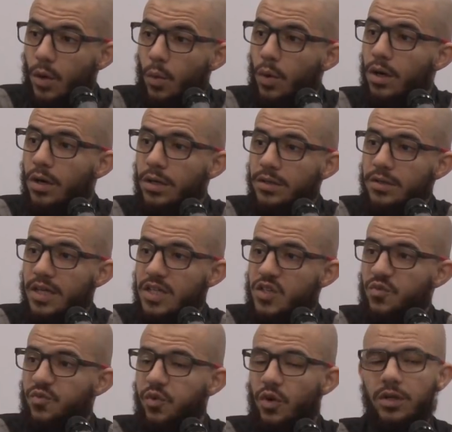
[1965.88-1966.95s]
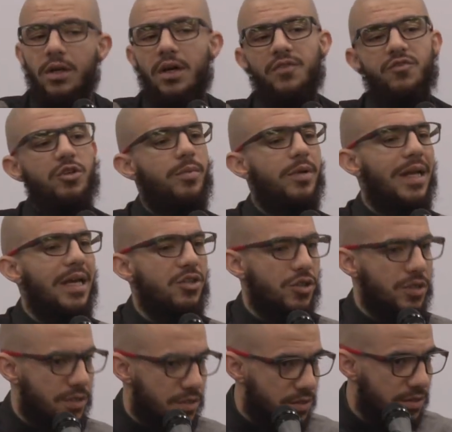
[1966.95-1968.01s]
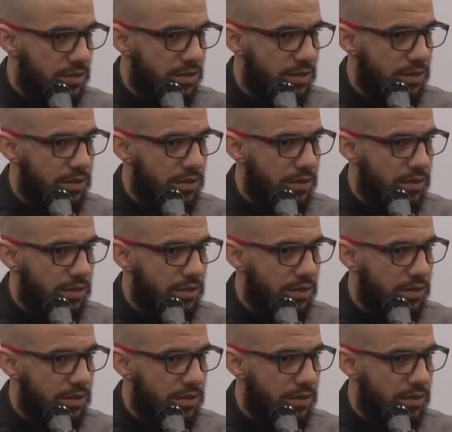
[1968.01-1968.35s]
The world is full of tribulations.